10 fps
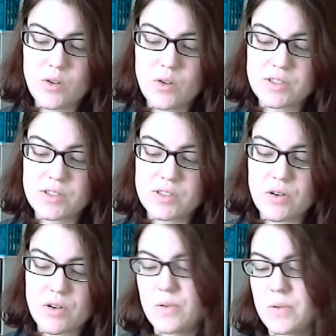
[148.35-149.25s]

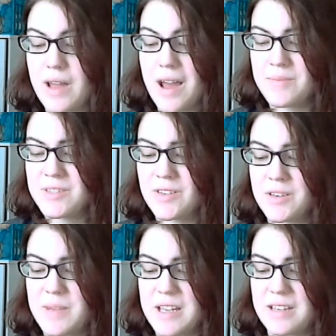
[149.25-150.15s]
so yeah, I'm still going
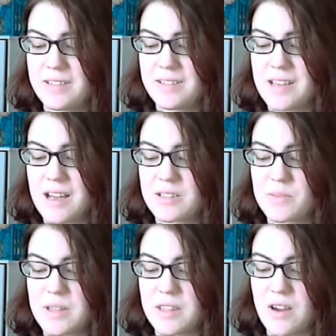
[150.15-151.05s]
to make socks
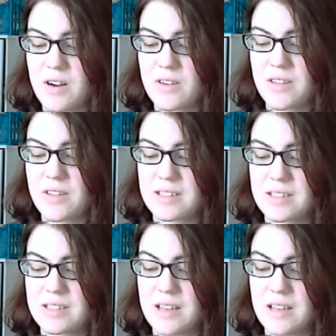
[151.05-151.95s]
with yarn that
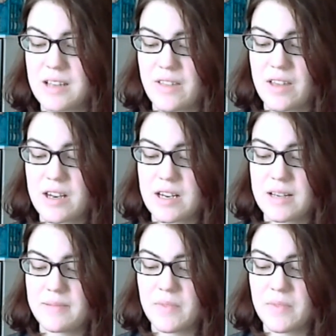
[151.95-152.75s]
doesn't have nylon in it.